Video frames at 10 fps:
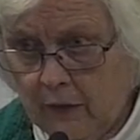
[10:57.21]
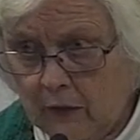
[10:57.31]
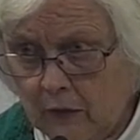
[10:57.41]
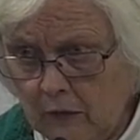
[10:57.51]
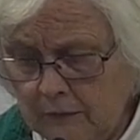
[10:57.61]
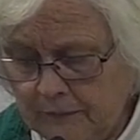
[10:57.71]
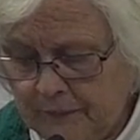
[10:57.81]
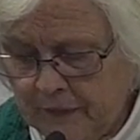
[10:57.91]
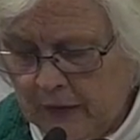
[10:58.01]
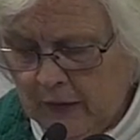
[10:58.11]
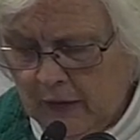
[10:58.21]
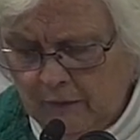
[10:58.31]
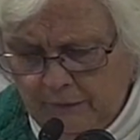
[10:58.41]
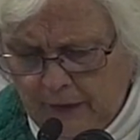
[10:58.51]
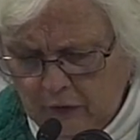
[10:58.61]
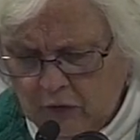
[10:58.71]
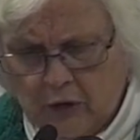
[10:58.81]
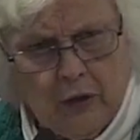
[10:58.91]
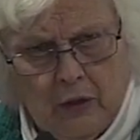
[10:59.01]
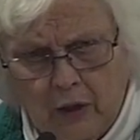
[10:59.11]
here.
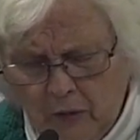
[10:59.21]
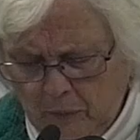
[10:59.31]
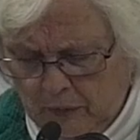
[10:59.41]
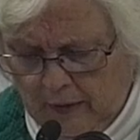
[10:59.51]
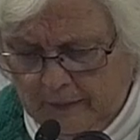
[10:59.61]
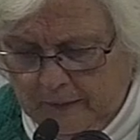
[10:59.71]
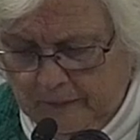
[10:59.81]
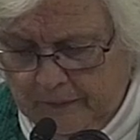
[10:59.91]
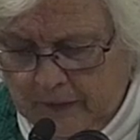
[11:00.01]
Infection, another problem.